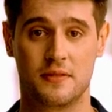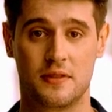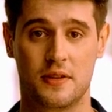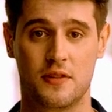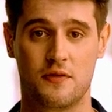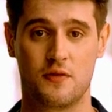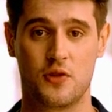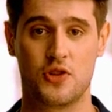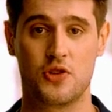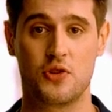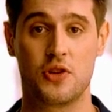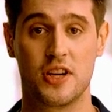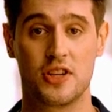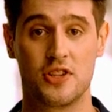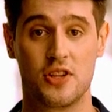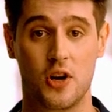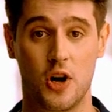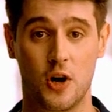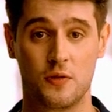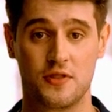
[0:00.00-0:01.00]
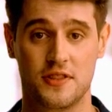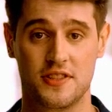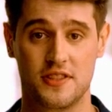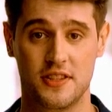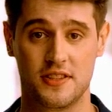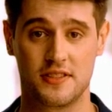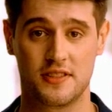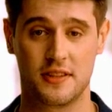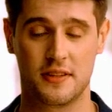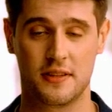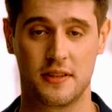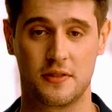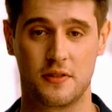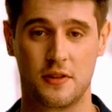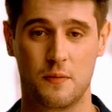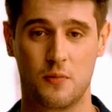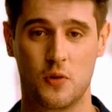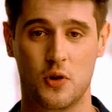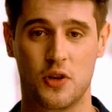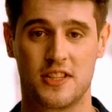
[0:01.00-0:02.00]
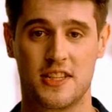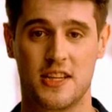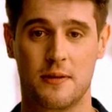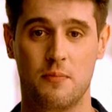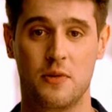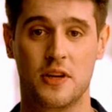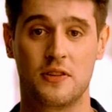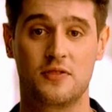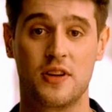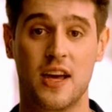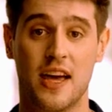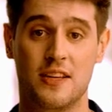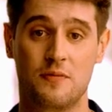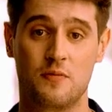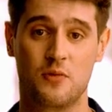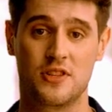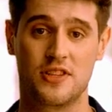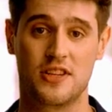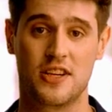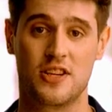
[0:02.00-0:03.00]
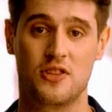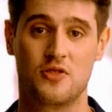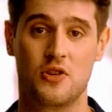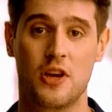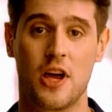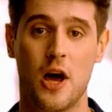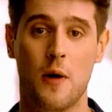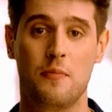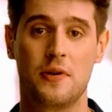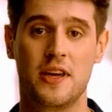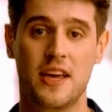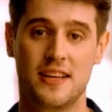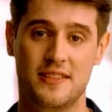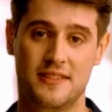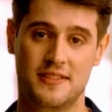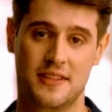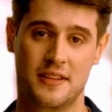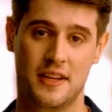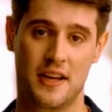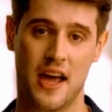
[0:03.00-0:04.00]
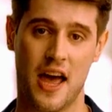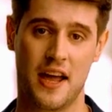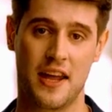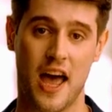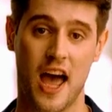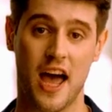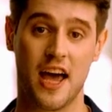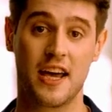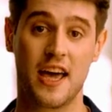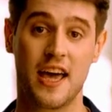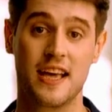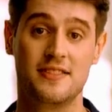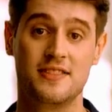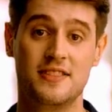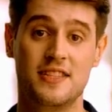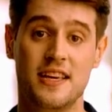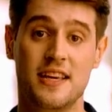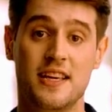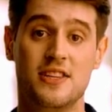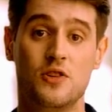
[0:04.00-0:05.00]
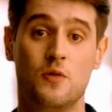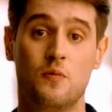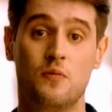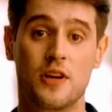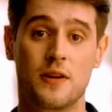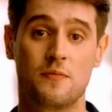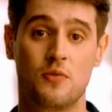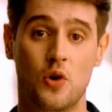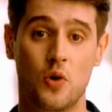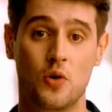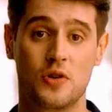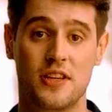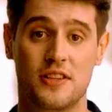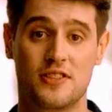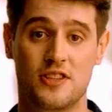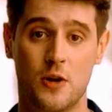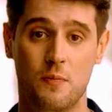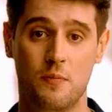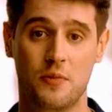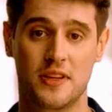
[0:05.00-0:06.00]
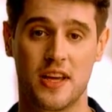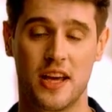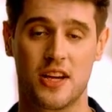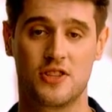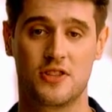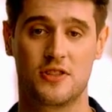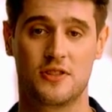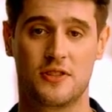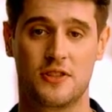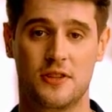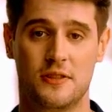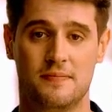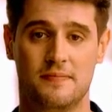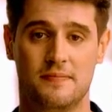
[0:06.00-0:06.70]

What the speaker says: For judicial officers, the book simplifies procedural updates and highlights key Supreme Court interpretations.